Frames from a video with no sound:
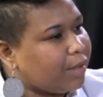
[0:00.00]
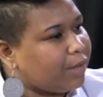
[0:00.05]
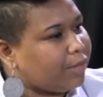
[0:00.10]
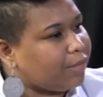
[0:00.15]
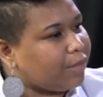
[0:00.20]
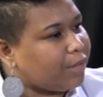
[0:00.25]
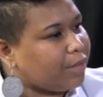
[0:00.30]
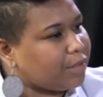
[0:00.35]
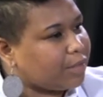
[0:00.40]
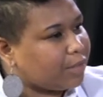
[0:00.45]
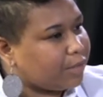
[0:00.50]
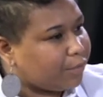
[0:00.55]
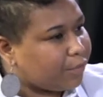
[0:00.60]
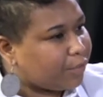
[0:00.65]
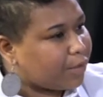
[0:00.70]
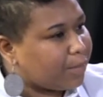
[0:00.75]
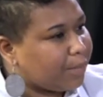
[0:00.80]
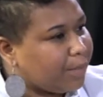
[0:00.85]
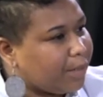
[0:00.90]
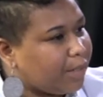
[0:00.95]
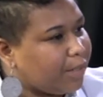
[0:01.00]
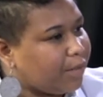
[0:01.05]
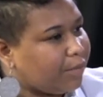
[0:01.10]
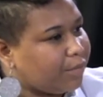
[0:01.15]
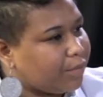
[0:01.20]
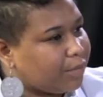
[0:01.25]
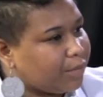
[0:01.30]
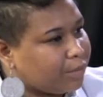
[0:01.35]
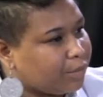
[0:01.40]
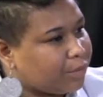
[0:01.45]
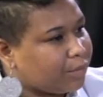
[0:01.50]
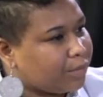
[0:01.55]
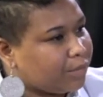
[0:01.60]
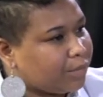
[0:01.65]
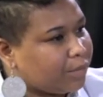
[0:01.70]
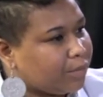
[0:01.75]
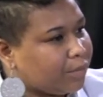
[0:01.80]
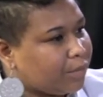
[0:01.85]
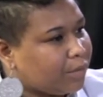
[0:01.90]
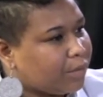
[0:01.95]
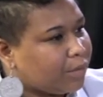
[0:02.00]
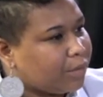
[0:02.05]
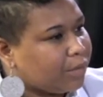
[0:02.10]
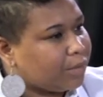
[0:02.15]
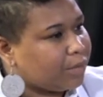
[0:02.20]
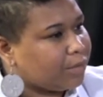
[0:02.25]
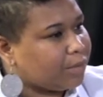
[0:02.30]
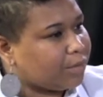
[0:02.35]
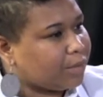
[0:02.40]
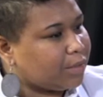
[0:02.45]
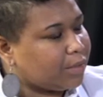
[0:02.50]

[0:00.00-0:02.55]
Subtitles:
Is it from 11 to 16?